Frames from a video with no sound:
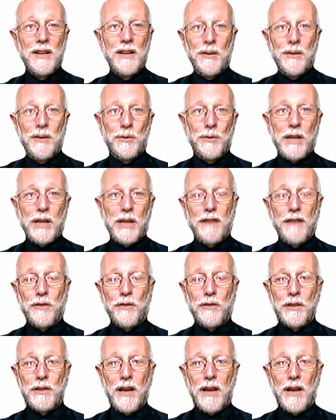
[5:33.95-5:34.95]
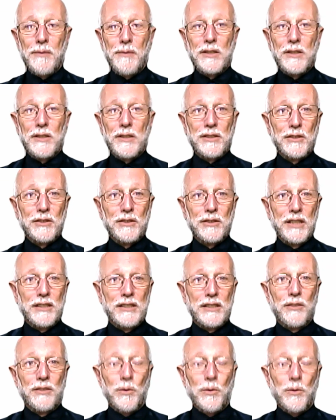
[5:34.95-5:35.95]
through the California Library
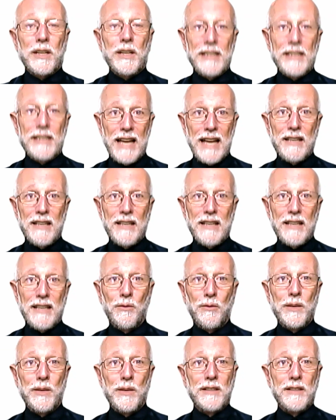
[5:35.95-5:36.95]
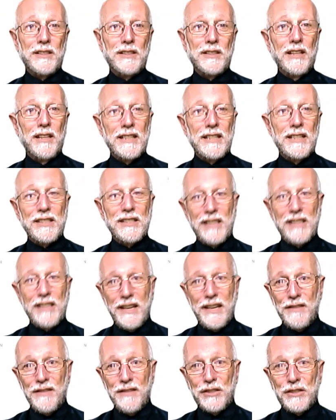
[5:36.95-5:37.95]
Association to work at that level when it's a
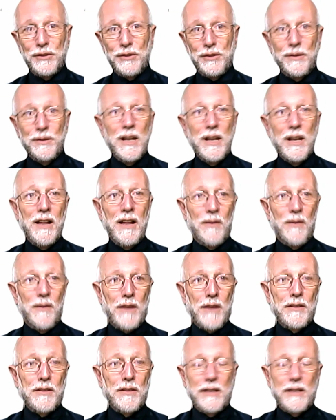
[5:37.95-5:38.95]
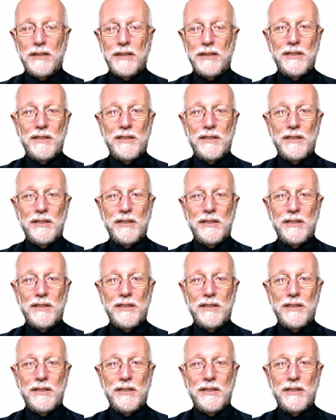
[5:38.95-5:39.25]
legislative issue, rather than